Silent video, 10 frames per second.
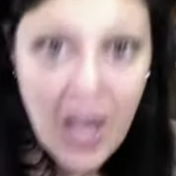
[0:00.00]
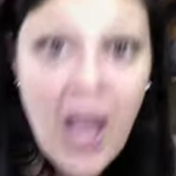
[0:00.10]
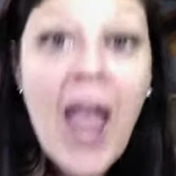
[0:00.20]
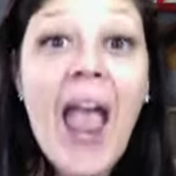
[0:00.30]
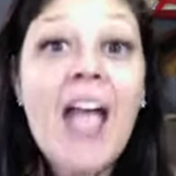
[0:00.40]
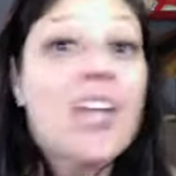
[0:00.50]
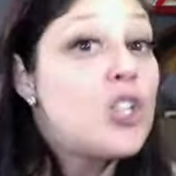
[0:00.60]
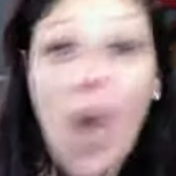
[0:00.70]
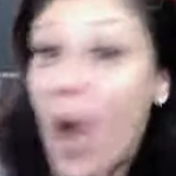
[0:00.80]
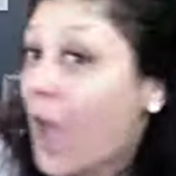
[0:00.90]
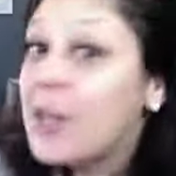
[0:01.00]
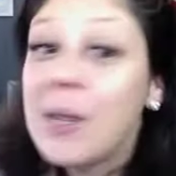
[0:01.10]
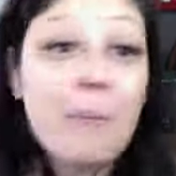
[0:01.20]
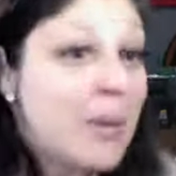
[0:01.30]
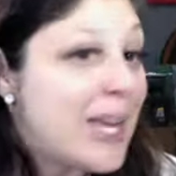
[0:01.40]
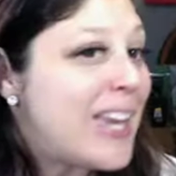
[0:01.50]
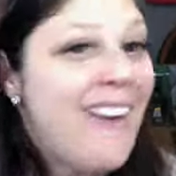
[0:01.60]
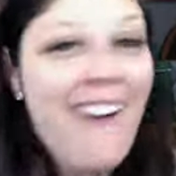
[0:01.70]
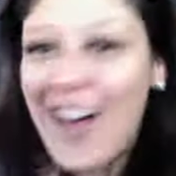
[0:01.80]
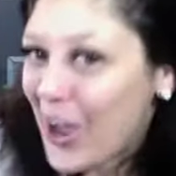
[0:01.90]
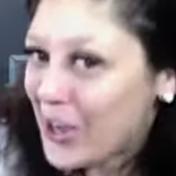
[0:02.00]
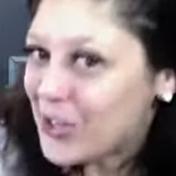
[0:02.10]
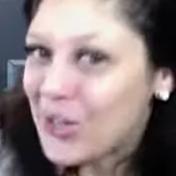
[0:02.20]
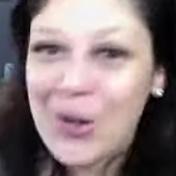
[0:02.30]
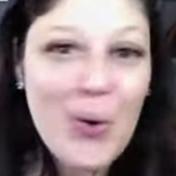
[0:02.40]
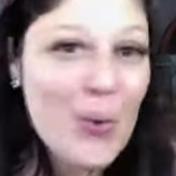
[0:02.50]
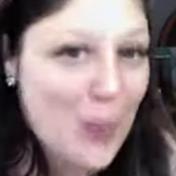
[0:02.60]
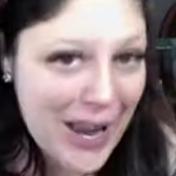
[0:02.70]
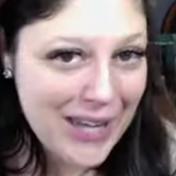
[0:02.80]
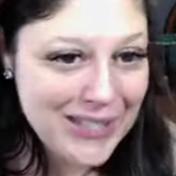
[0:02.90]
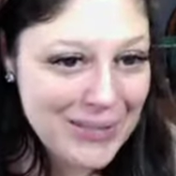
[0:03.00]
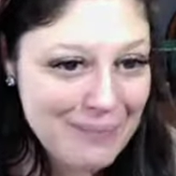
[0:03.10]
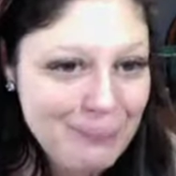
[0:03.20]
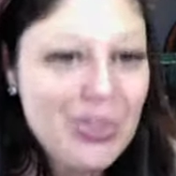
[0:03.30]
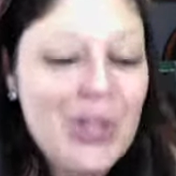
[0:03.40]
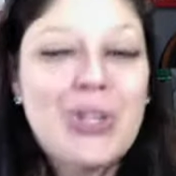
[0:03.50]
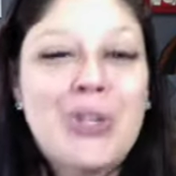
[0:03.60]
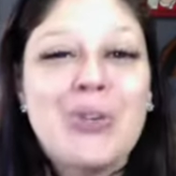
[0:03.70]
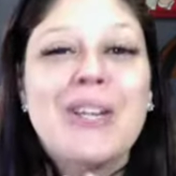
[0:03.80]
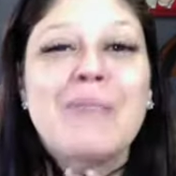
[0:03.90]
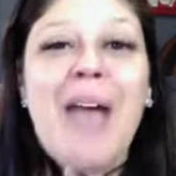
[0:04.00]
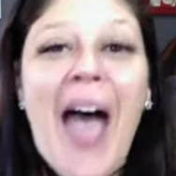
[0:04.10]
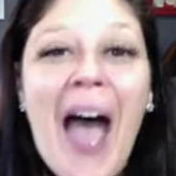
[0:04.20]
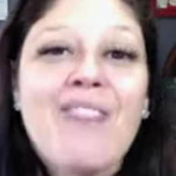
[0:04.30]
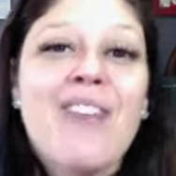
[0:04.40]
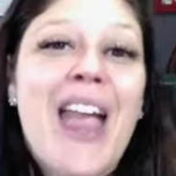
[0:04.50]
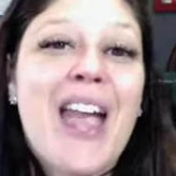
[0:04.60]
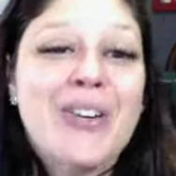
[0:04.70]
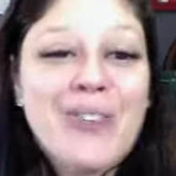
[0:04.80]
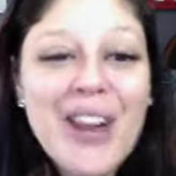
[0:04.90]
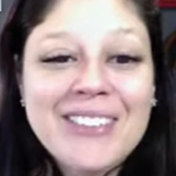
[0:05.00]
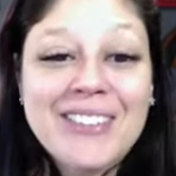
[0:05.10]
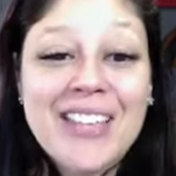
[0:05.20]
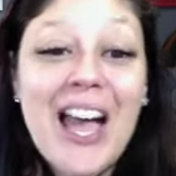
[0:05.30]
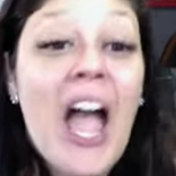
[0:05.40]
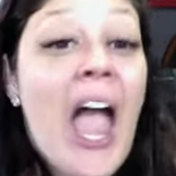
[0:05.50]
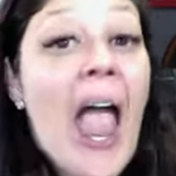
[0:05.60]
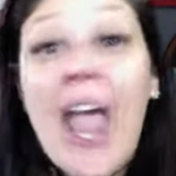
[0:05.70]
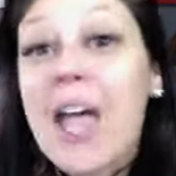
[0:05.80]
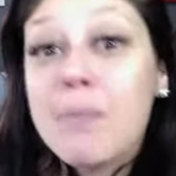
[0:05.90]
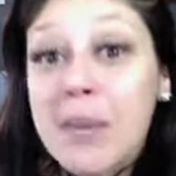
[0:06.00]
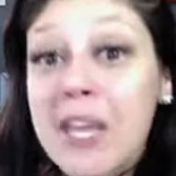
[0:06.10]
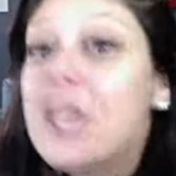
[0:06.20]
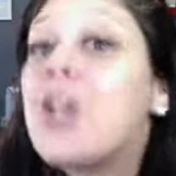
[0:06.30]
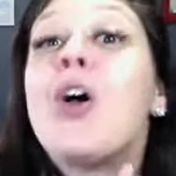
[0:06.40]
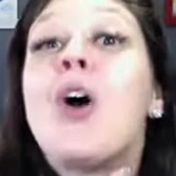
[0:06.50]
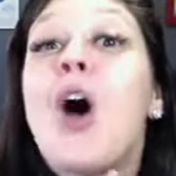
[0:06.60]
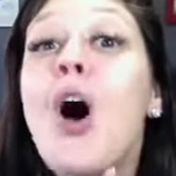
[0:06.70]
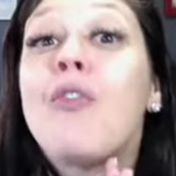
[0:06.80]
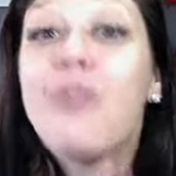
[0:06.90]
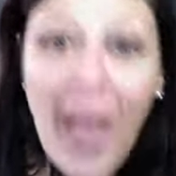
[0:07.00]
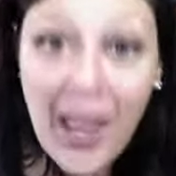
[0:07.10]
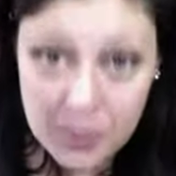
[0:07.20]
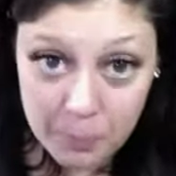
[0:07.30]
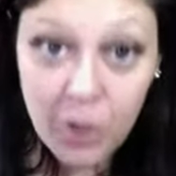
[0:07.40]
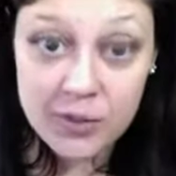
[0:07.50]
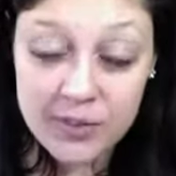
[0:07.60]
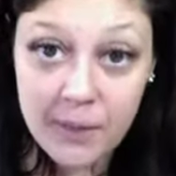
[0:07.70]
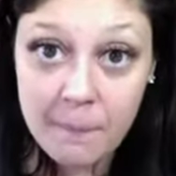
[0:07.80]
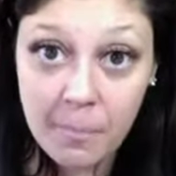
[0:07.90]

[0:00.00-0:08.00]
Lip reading: and not be underweight. You can have anorexia and be a fat person.